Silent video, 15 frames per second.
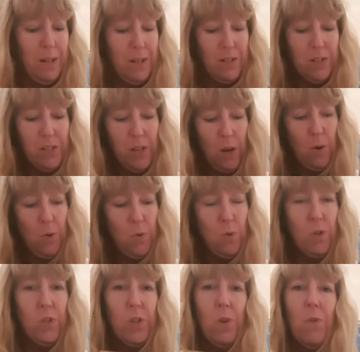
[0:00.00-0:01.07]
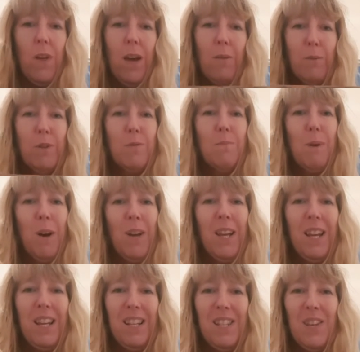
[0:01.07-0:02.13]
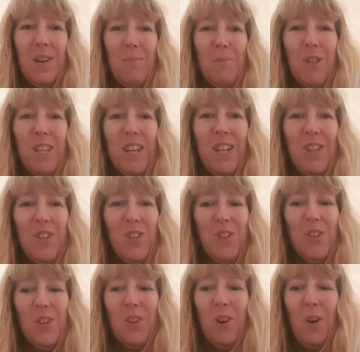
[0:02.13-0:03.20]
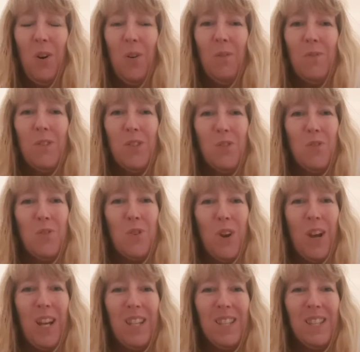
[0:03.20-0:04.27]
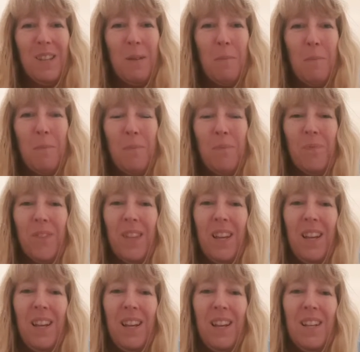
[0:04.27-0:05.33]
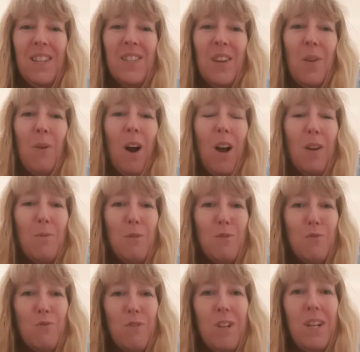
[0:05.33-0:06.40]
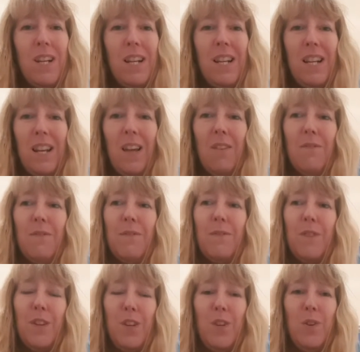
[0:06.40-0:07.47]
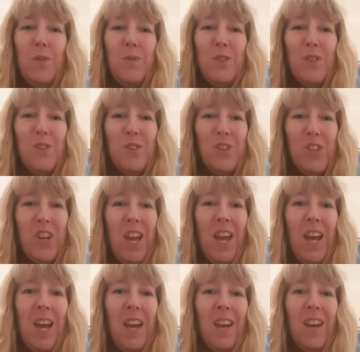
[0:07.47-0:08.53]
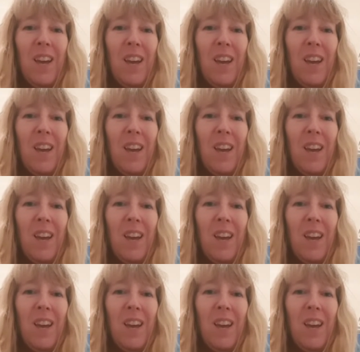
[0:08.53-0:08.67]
So that was my interpretation of stress. So I would really love for you to share